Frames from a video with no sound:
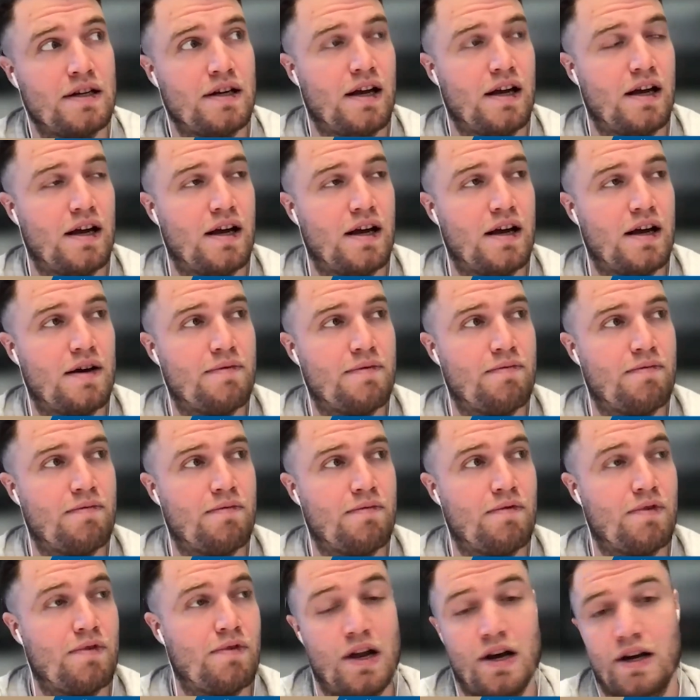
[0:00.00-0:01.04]

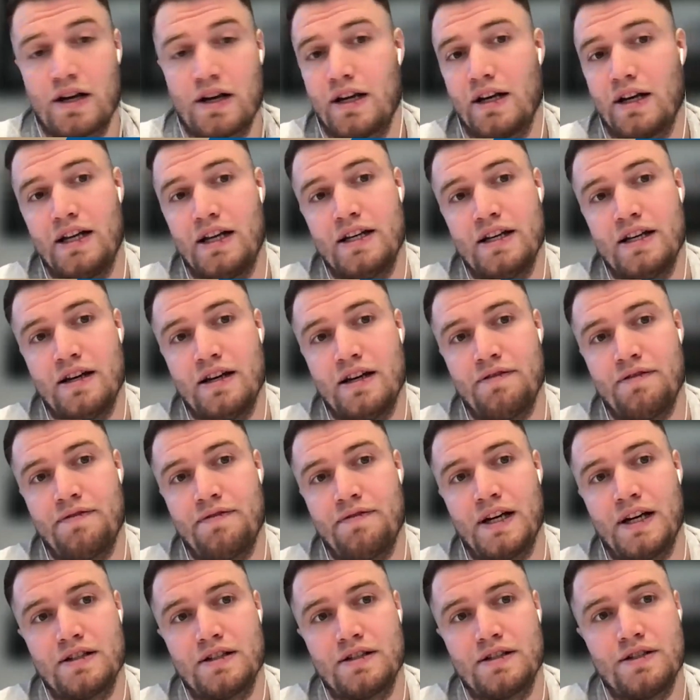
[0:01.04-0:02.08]
Luckily, didn't affect
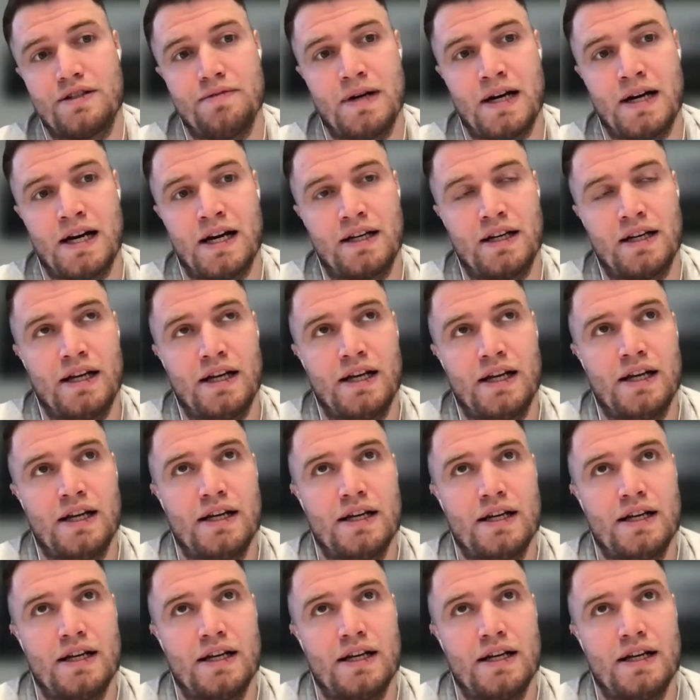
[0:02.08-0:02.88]
us too badly.